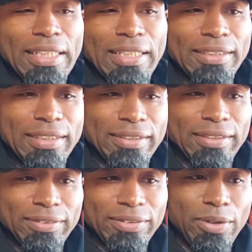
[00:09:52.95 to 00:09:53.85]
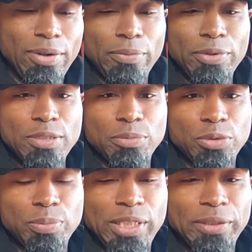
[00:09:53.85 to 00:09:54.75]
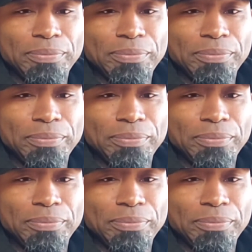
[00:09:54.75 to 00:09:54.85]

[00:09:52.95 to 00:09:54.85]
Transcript: and then go at a reasonable speed.